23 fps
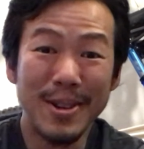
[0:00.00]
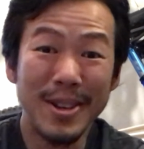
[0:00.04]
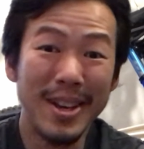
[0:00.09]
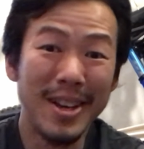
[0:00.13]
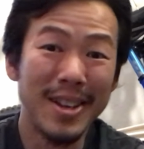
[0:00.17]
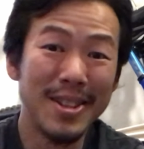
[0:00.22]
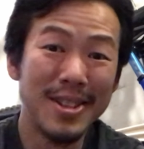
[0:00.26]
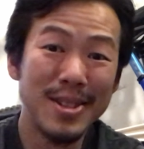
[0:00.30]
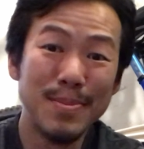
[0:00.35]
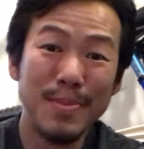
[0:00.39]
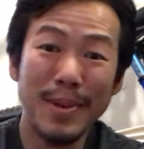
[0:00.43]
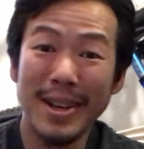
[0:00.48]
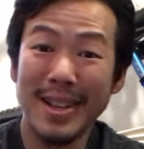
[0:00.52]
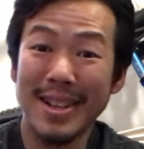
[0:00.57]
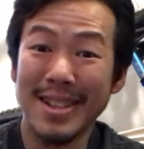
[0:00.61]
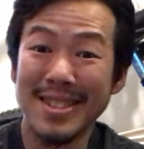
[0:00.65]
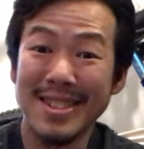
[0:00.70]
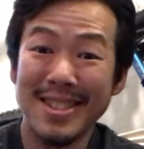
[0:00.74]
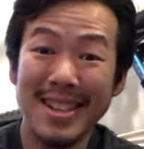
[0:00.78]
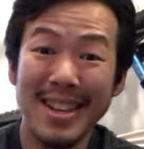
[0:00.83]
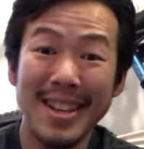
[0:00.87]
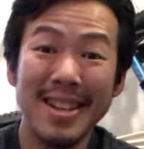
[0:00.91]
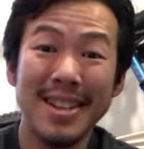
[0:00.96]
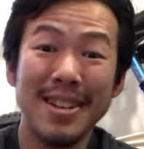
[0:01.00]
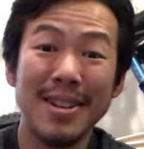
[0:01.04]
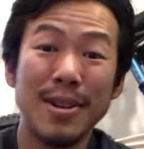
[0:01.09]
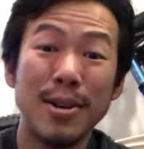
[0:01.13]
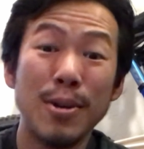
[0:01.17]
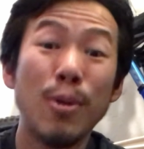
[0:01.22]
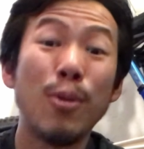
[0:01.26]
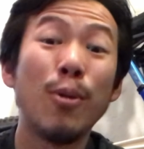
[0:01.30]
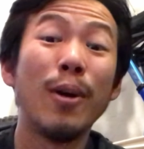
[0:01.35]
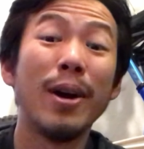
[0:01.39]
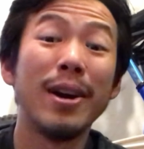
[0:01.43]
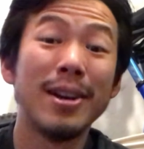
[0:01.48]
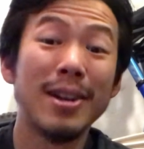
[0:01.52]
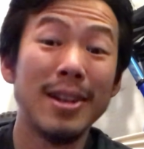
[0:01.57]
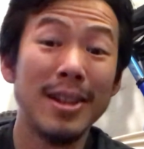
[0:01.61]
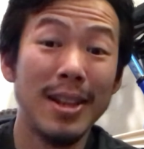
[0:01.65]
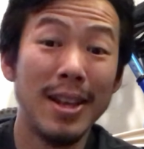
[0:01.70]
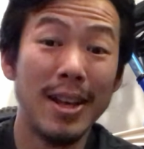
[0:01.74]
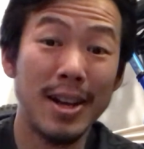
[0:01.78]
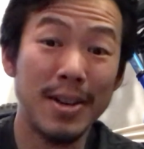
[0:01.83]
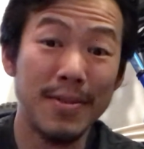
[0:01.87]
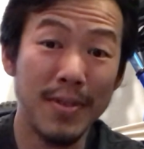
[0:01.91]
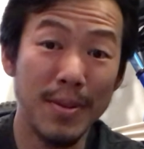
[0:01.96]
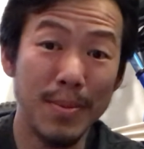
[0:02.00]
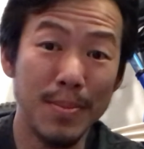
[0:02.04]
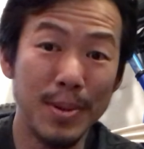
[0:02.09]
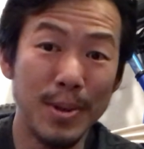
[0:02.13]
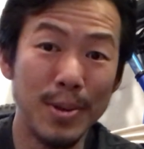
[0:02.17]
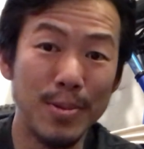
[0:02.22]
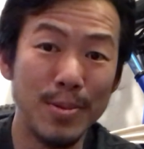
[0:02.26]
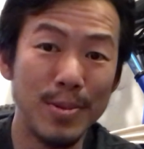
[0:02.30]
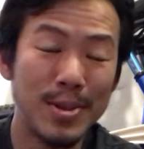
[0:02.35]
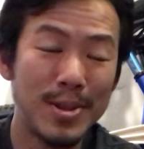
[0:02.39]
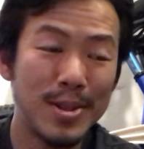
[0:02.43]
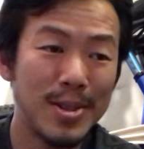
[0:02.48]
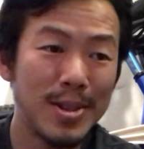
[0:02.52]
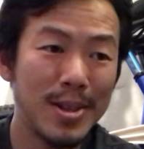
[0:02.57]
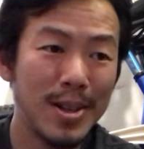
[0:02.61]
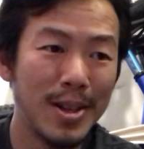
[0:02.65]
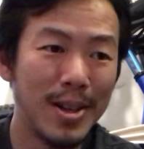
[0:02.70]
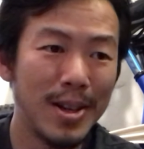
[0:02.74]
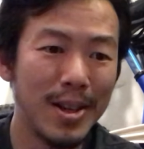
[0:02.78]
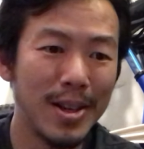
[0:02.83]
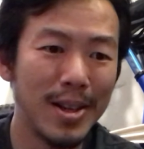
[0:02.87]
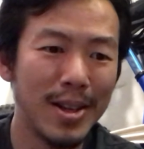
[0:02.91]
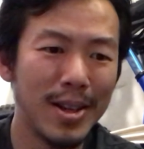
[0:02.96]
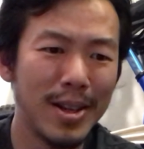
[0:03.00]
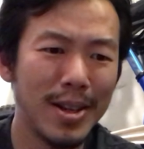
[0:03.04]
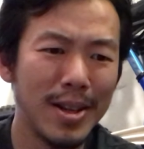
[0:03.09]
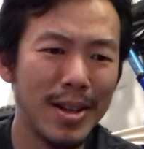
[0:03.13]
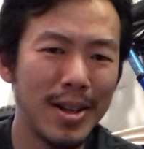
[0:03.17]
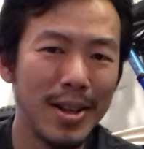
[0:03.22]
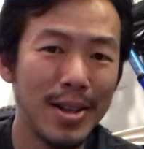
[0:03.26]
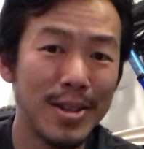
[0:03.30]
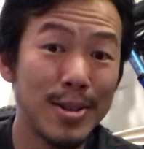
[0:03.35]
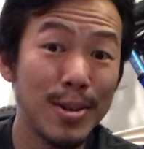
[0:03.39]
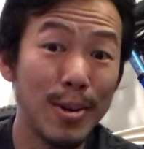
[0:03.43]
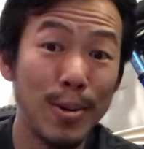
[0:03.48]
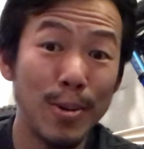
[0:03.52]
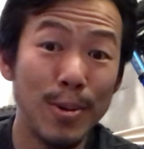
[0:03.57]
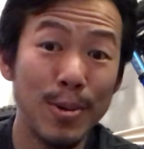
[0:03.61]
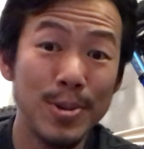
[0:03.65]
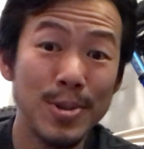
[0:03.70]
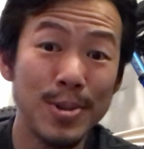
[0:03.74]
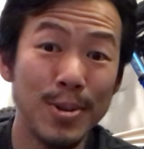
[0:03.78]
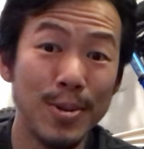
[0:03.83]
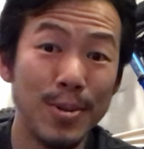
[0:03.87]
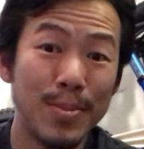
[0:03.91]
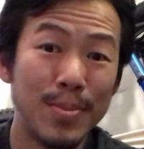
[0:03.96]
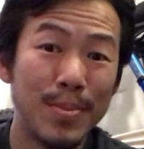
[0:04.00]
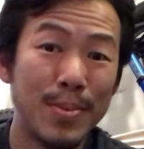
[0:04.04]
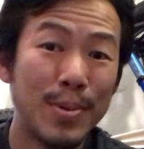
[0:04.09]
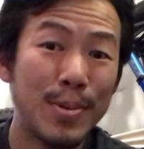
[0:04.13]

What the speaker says: yeah, this bike has taken quite a lot of abuse, and it's also